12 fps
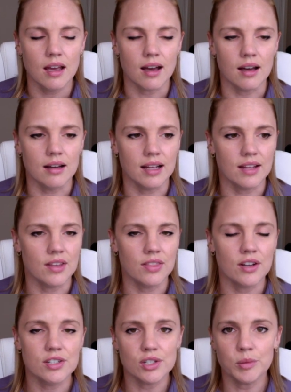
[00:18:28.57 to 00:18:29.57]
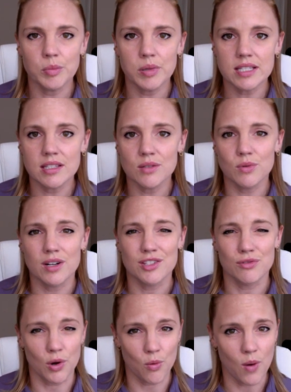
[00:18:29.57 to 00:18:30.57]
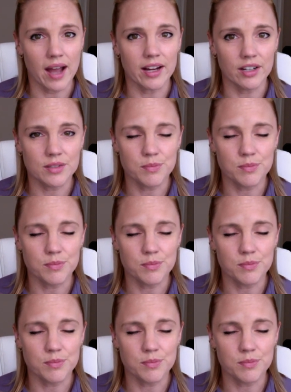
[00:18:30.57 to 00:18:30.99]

And then there are certain places where it's required.